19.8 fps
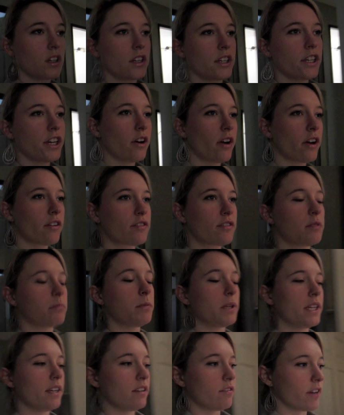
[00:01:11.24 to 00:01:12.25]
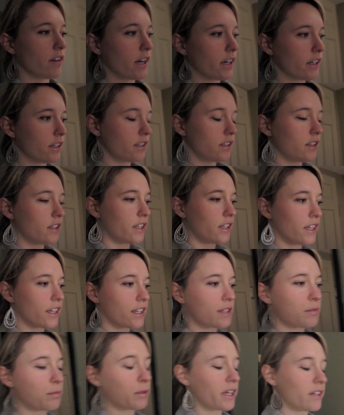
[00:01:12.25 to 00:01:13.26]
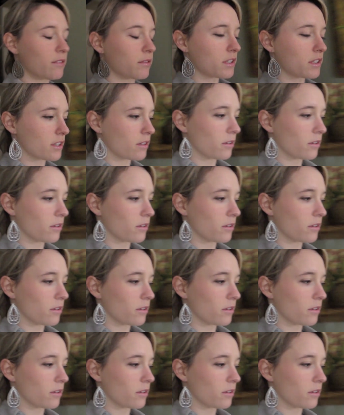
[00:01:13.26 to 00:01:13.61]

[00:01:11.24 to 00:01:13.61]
Yo, FTP Diva. Explain what's